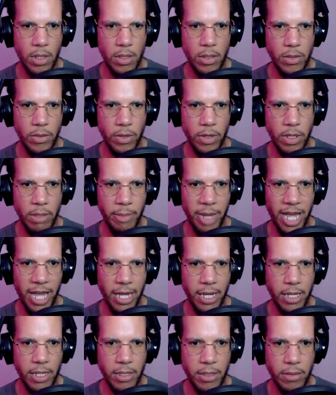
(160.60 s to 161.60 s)
Go to the
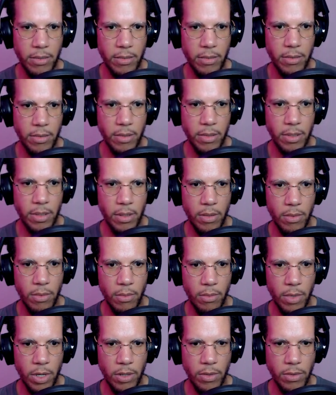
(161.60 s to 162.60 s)
back.
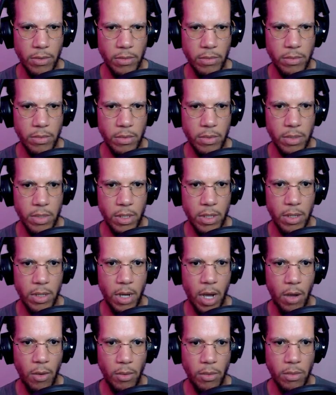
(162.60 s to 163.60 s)
Whoa.
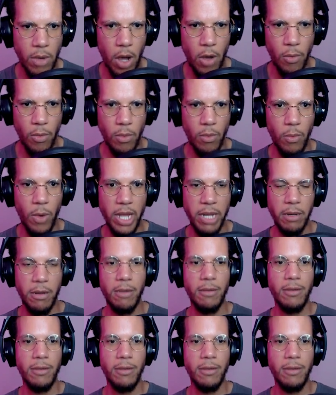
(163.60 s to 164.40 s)
Oh, oh, what?